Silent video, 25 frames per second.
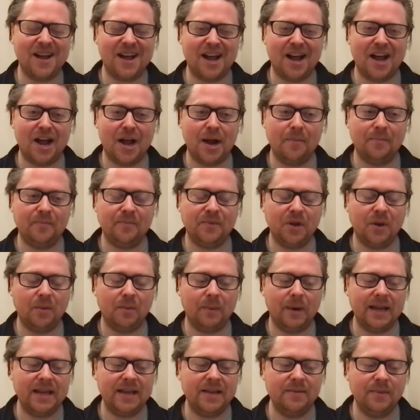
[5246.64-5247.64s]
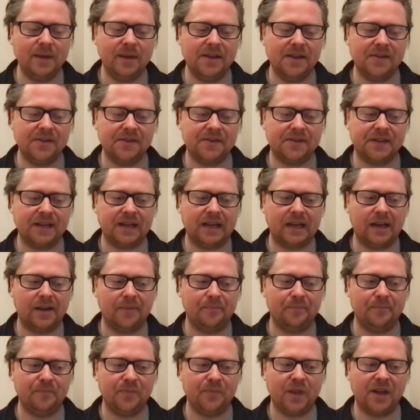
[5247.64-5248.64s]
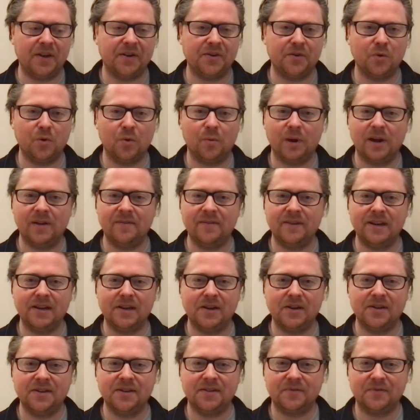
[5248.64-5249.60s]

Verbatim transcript: um, you know my emails um, under all my videos.